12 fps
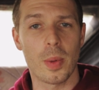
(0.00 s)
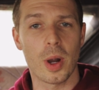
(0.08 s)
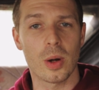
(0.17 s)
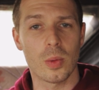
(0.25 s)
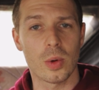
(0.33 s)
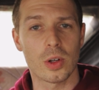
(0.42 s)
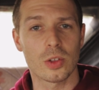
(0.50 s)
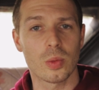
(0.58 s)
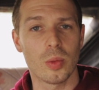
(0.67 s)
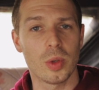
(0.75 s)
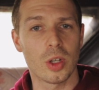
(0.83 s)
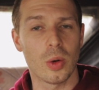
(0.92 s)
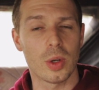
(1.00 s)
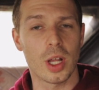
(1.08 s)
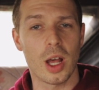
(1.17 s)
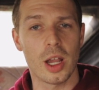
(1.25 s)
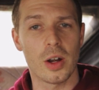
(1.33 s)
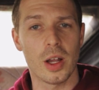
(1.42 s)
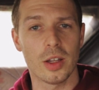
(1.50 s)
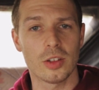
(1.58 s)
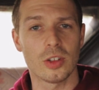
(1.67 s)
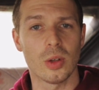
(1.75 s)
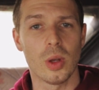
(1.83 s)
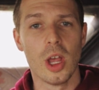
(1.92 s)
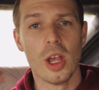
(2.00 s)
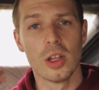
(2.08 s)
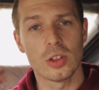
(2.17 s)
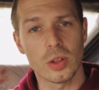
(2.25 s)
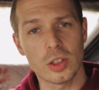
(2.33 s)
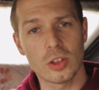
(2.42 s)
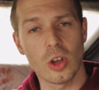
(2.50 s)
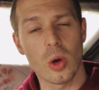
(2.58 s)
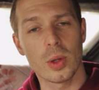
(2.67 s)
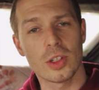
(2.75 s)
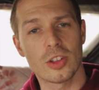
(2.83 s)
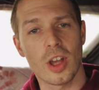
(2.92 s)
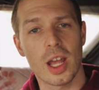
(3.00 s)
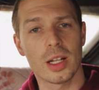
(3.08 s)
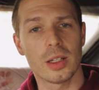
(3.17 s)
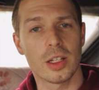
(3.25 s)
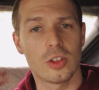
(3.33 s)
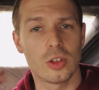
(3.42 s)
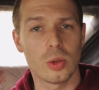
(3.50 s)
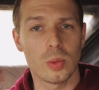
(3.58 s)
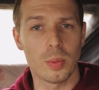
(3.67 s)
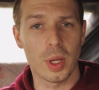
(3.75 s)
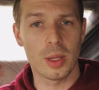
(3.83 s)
apart worse when we go into higher ISO. So let's go inside and let's shoot